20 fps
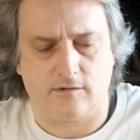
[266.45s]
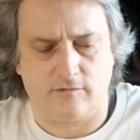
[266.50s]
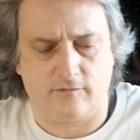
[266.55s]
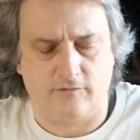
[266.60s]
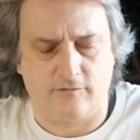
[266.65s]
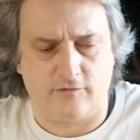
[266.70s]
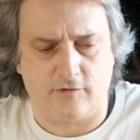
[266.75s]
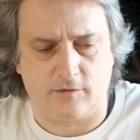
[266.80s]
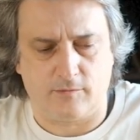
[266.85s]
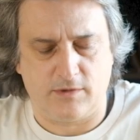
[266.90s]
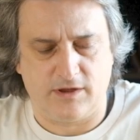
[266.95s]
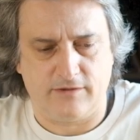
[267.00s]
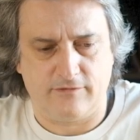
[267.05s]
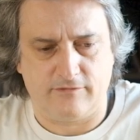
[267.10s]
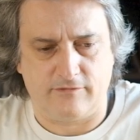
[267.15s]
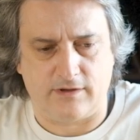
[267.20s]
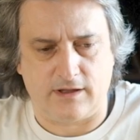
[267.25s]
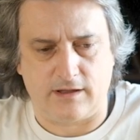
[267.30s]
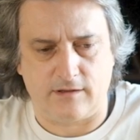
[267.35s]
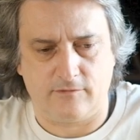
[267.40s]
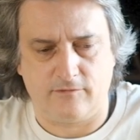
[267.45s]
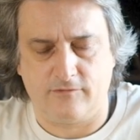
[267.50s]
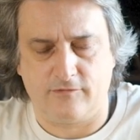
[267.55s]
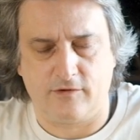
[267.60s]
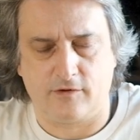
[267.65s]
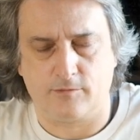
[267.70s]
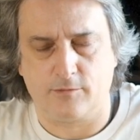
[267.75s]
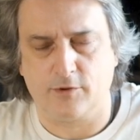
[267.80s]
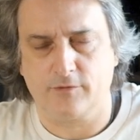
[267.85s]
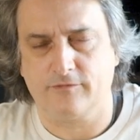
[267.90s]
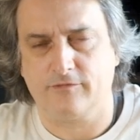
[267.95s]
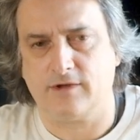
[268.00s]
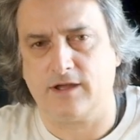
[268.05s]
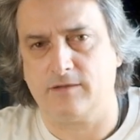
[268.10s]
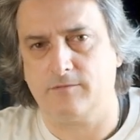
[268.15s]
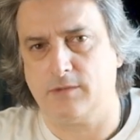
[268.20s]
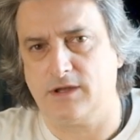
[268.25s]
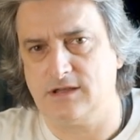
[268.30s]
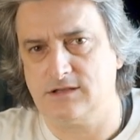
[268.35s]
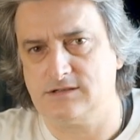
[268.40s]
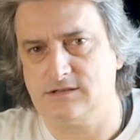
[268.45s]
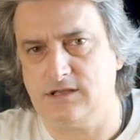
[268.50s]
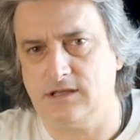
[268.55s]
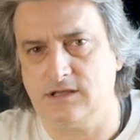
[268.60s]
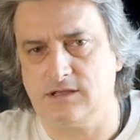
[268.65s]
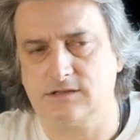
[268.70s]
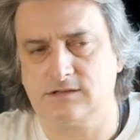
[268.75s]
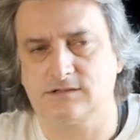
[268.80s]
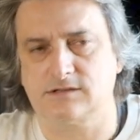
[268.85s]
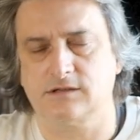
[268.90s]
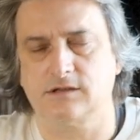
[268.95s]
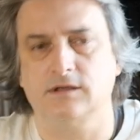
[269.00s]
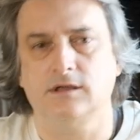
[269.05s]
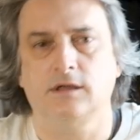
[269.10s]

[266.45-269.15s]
4.5 by 6,